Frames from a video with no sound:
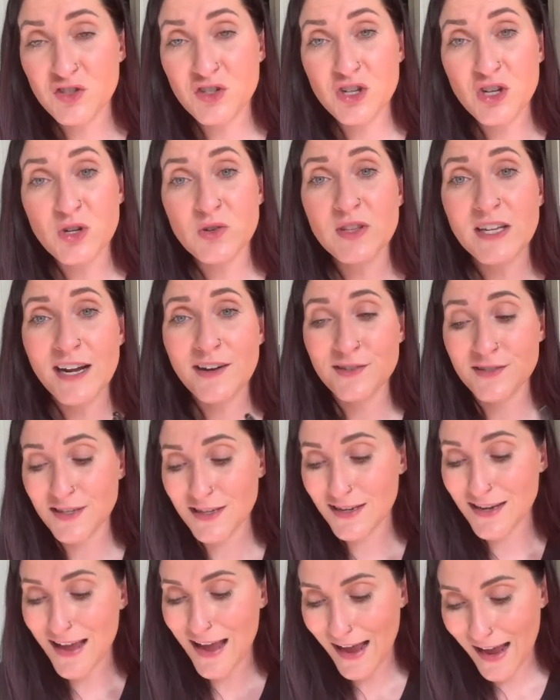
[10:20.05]

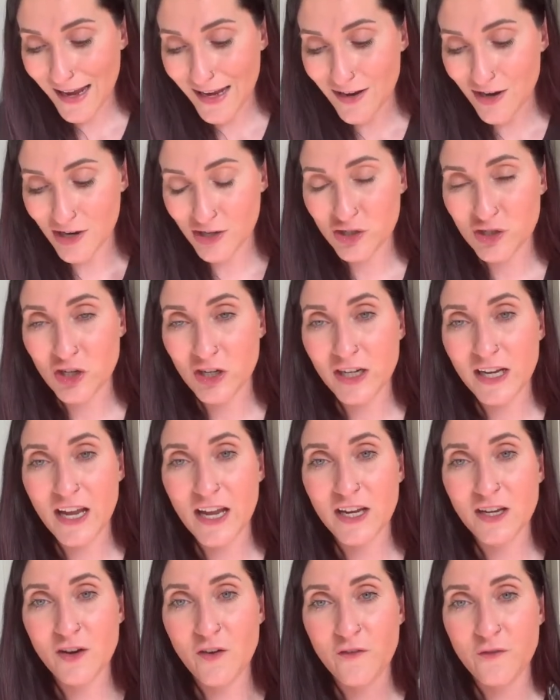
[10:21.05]

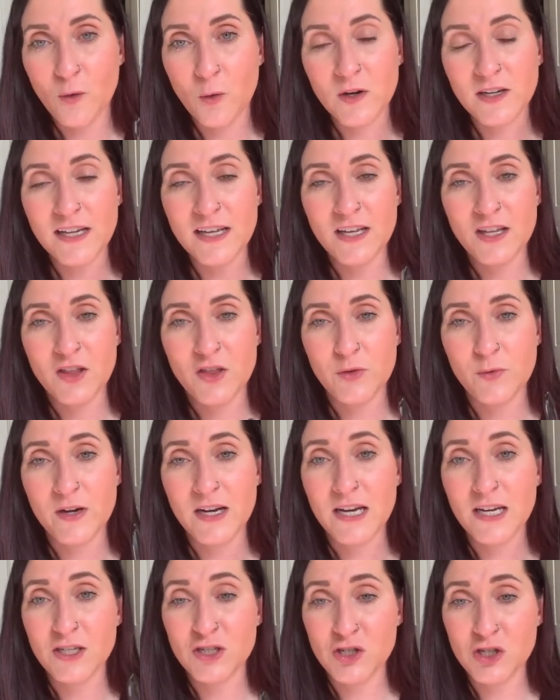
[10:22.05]

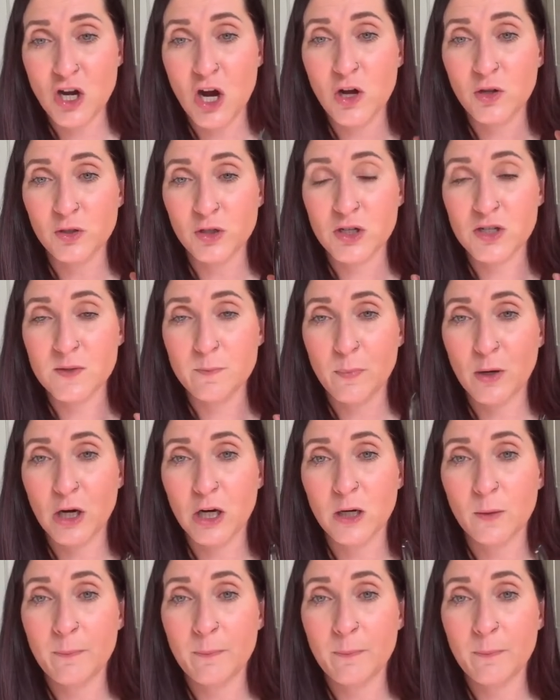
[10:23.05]
$2,843 per